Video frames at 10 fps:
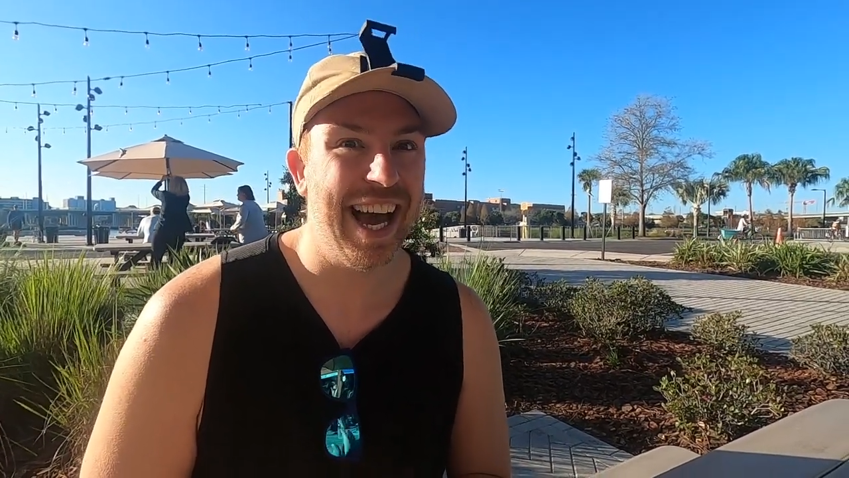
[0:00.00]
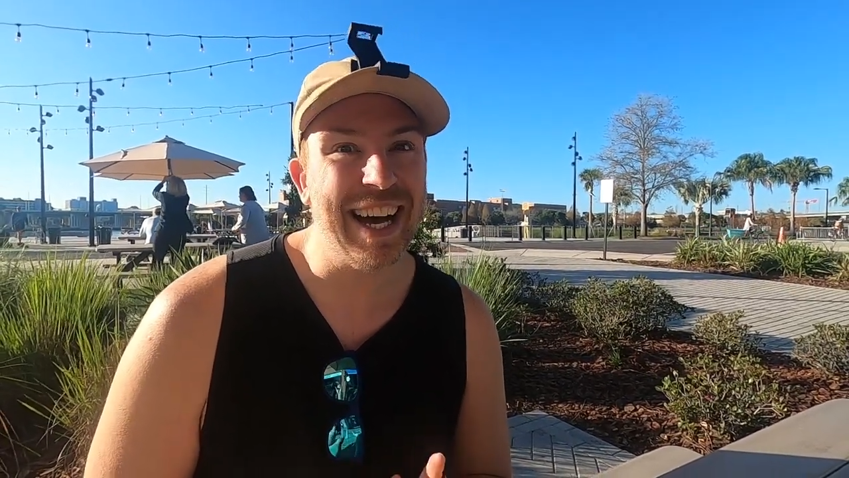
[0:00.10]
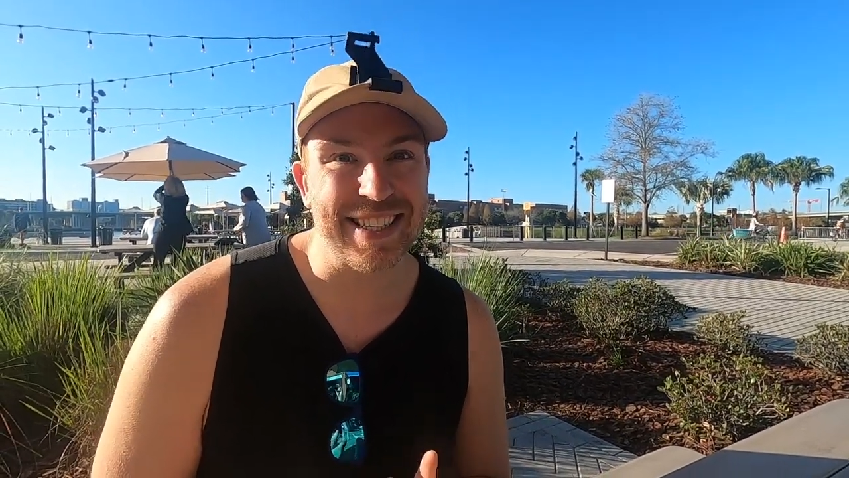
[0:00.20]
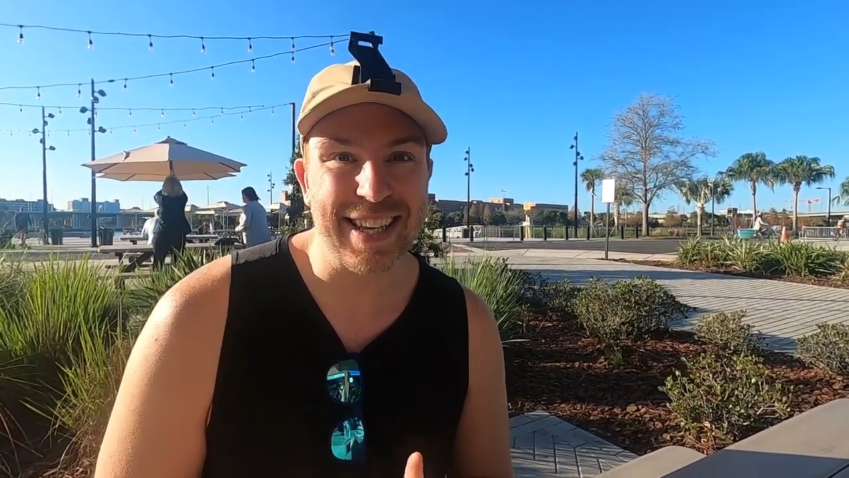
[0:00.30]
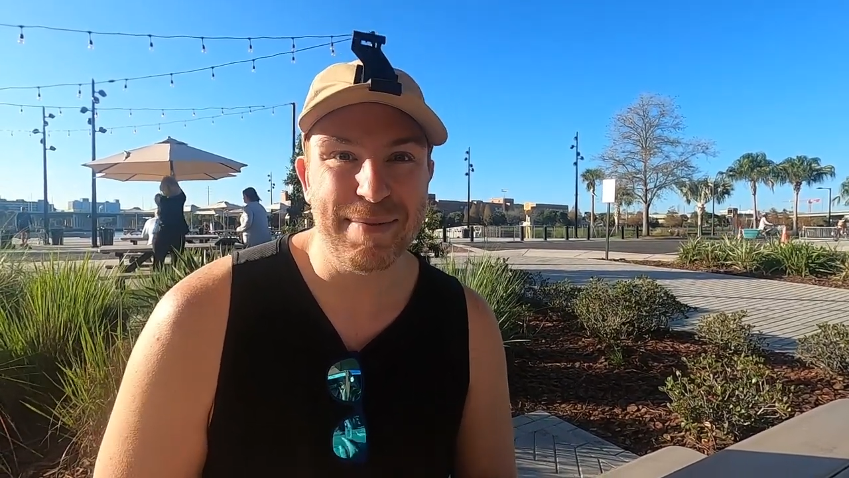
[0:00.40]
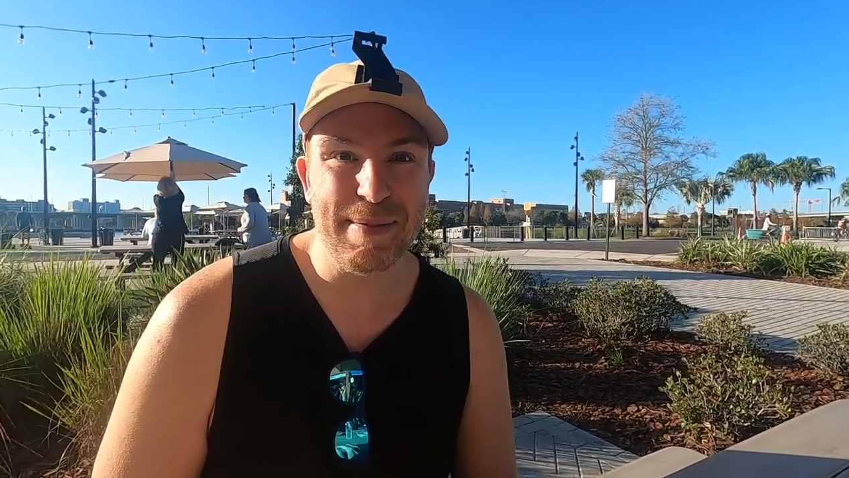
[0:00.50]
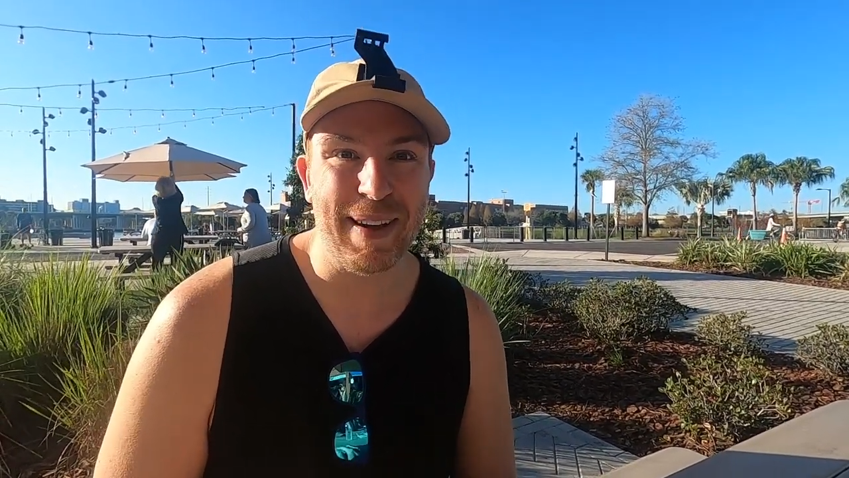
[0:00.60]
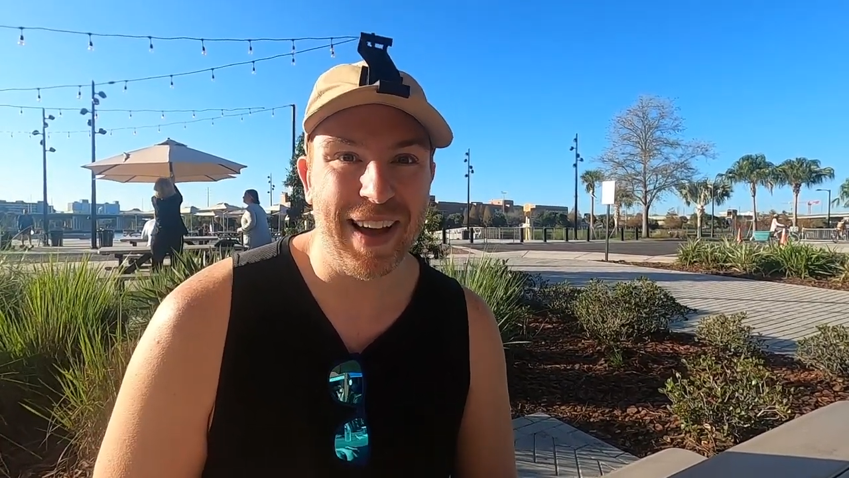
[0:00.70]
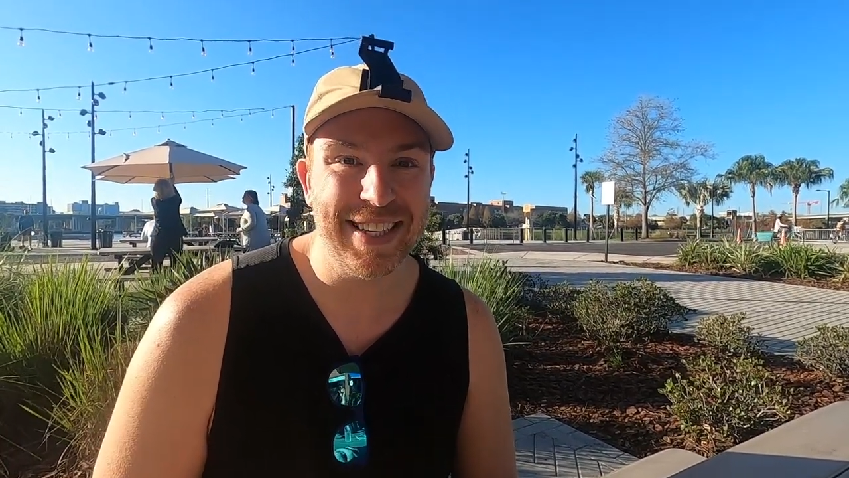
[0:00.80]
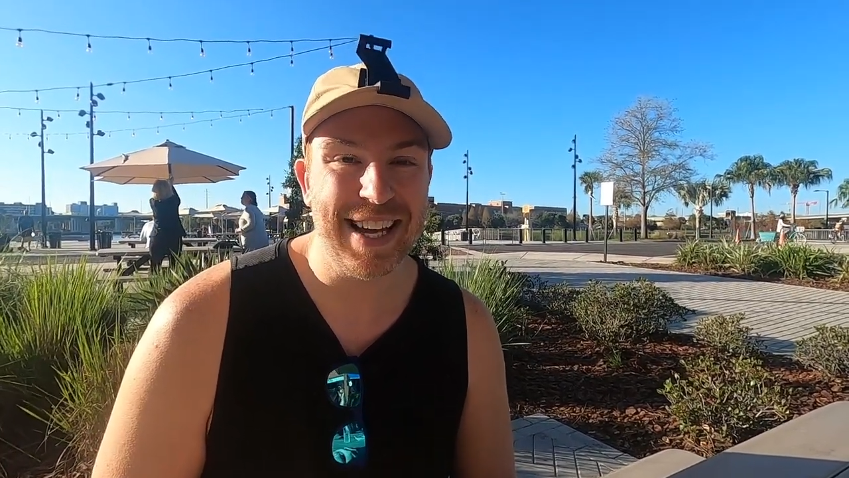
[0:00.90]
yeah, it's gonna be
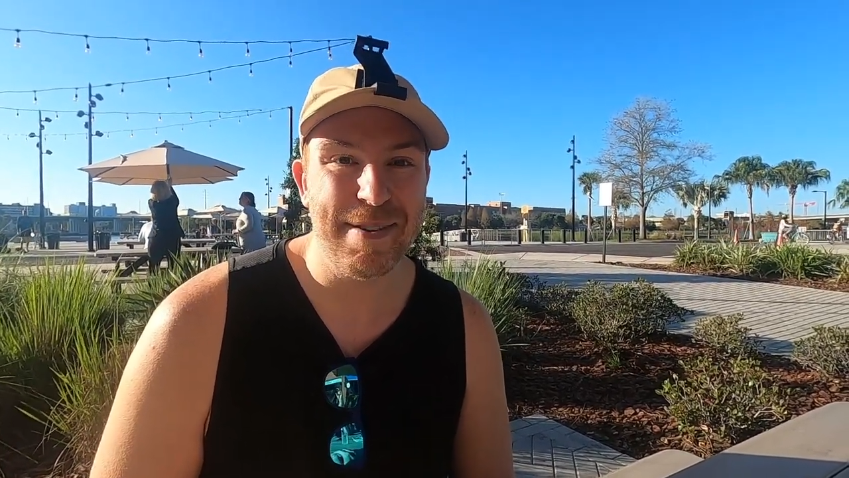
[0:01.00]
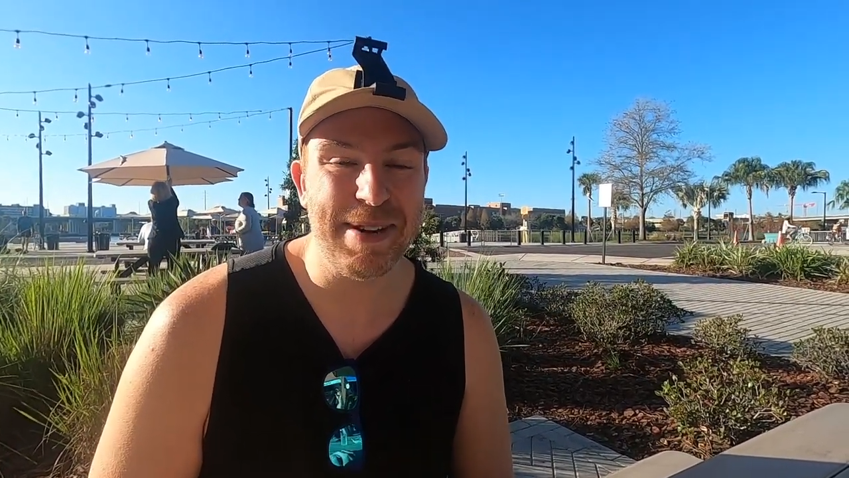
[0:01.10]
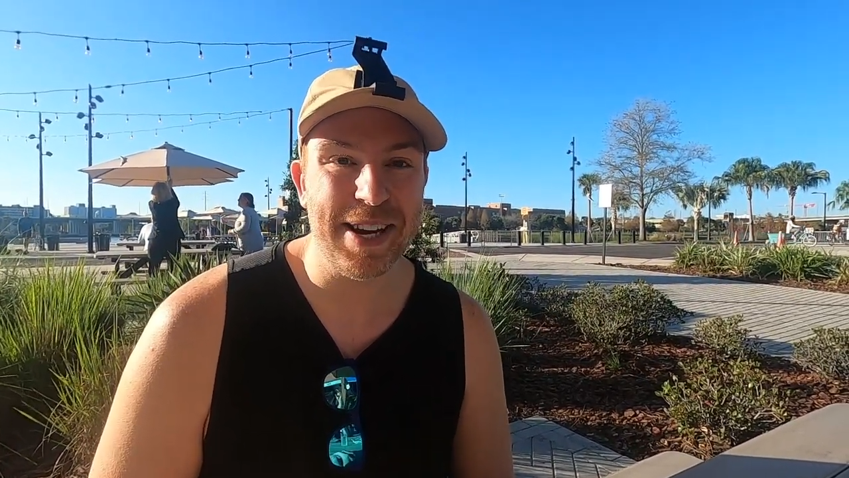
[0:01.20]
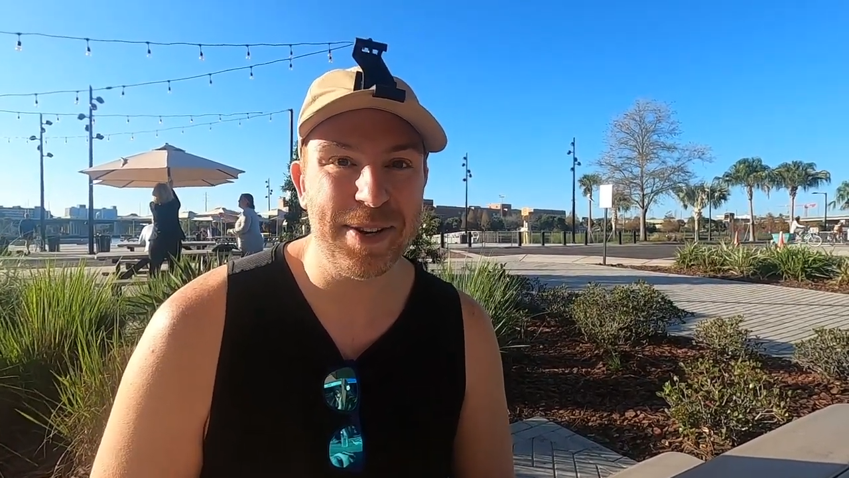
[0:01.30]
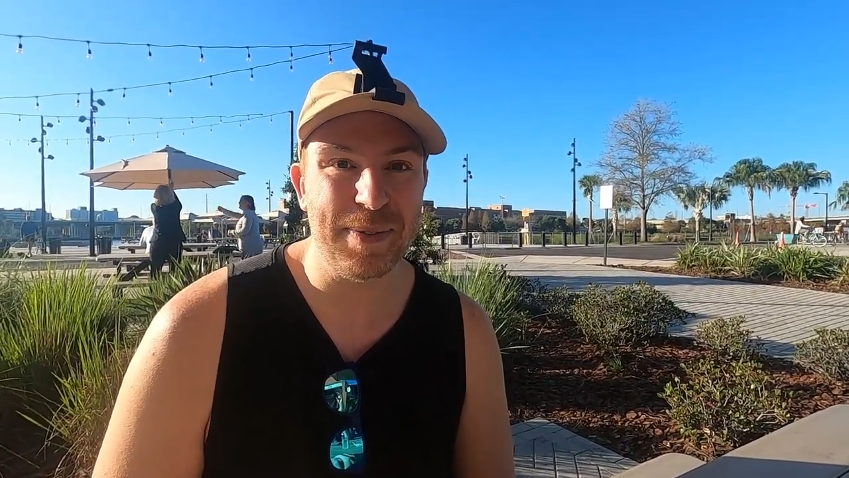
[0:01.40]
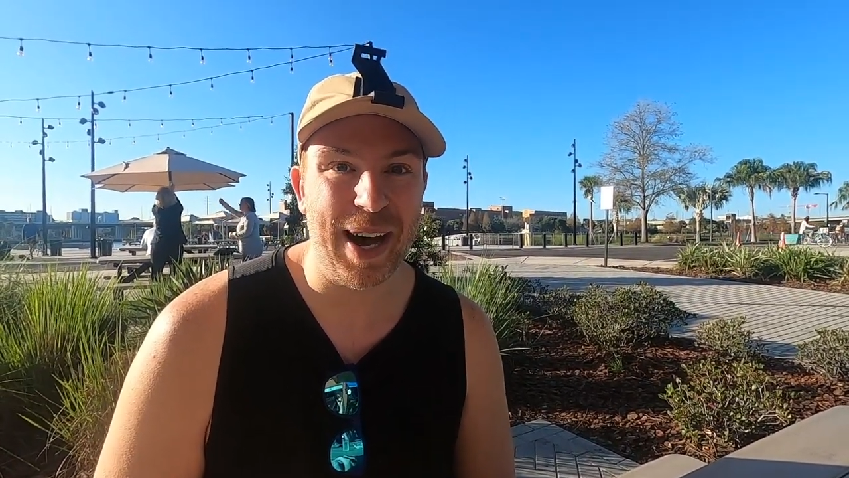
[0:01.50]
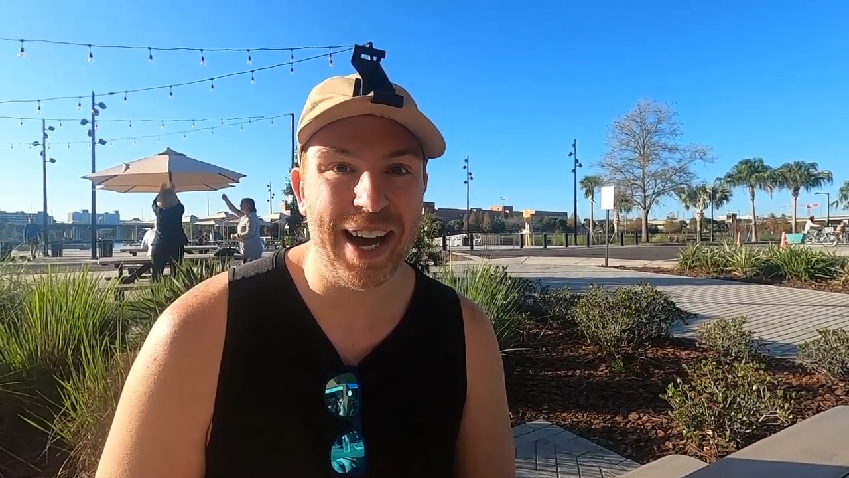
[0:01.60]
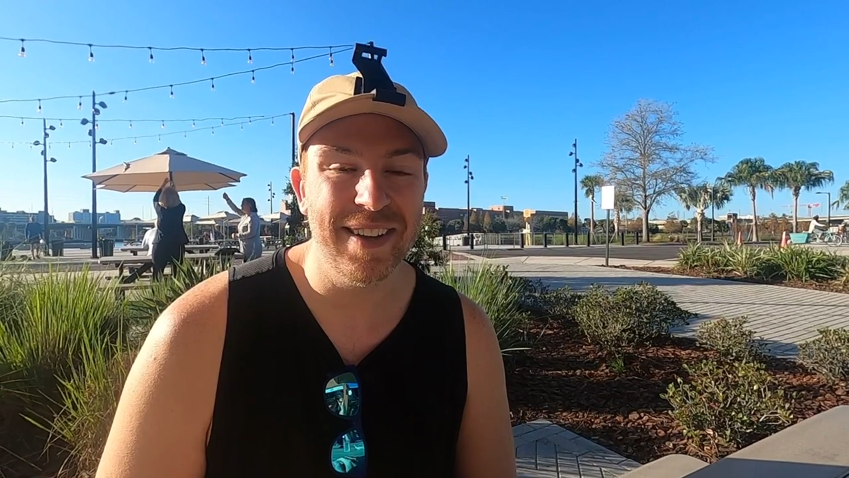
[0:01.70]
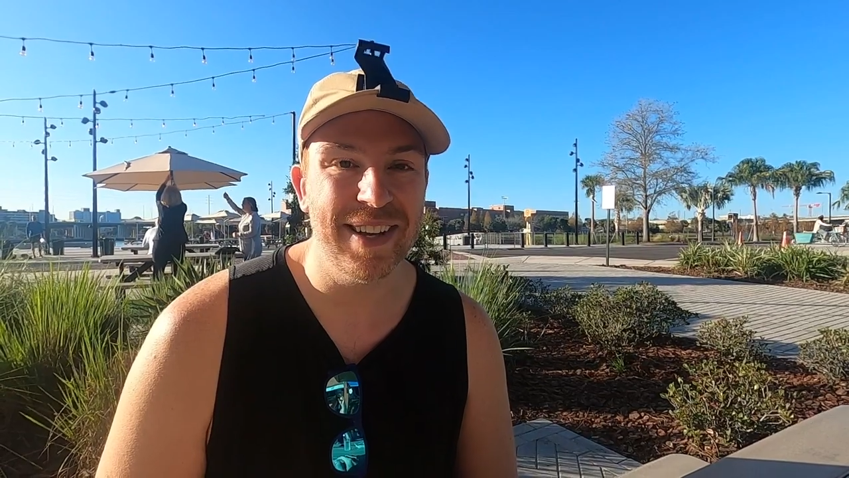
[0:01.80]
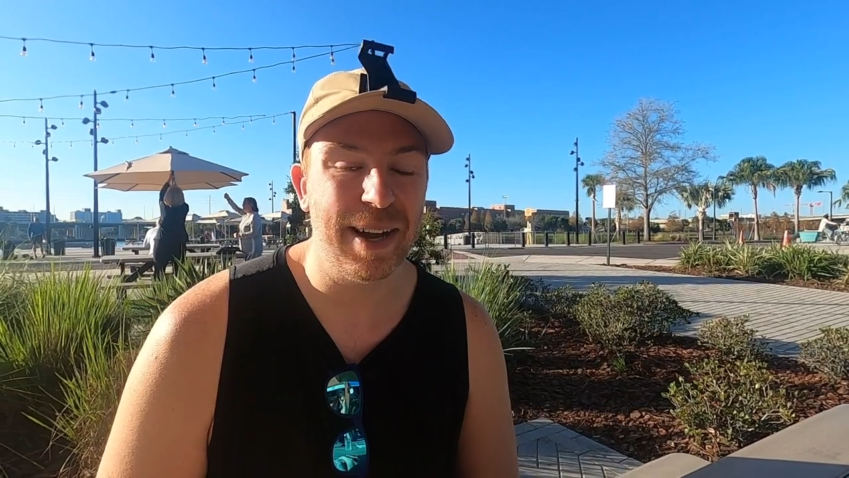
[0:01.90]
my last time here in a while,